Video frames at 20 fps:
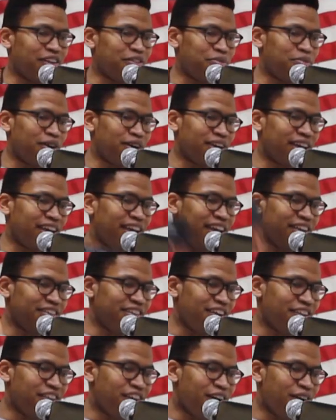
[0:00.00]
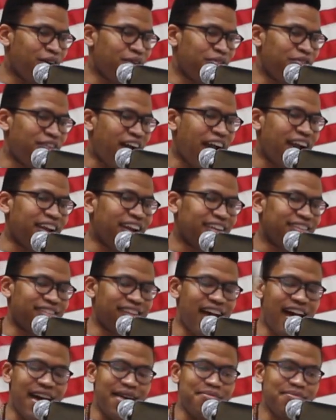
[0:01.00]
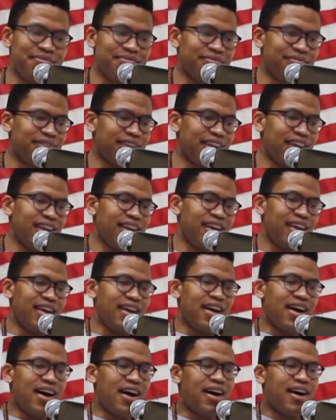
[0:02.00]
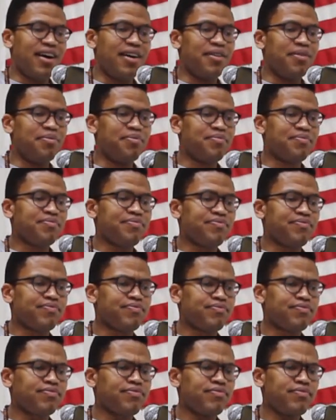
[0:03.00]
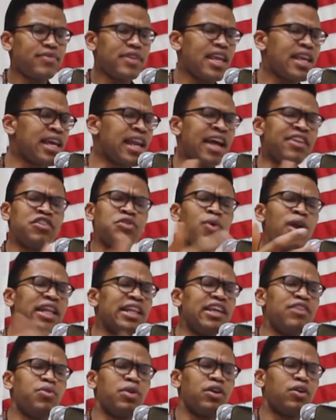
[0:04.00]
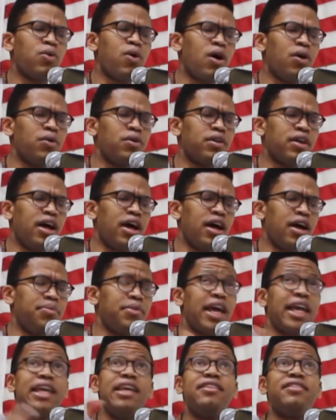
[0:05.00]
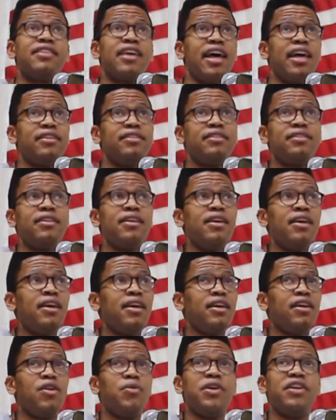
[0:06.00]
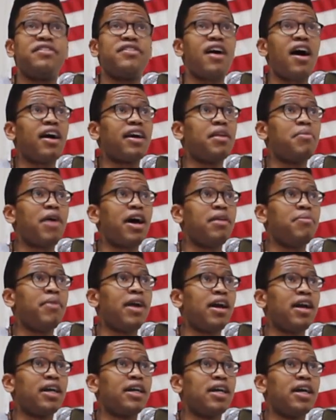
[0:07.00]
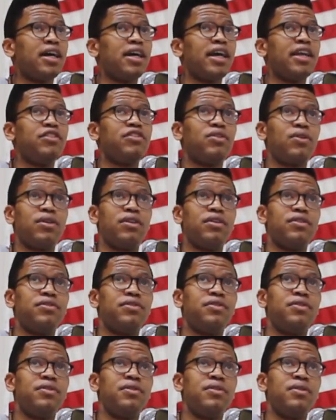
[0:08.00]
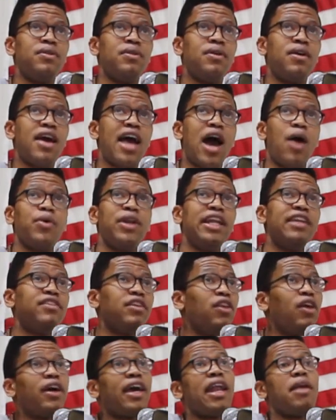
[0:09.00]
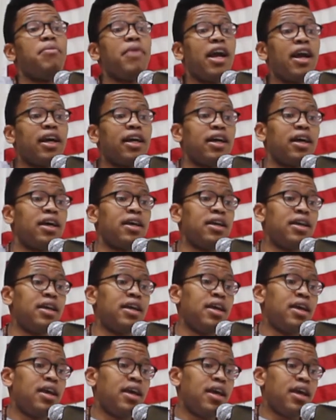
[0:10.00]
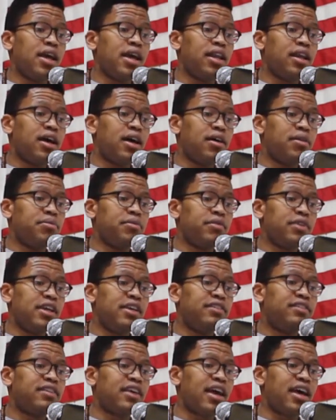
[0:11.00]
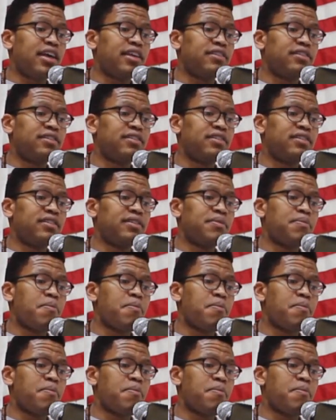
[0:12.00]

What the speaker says: his book in case y'all know, Fire Next Time. And I just want to leave with a quote that he says, you know, when he's talking about America and sort of how we need to look at America. And he says,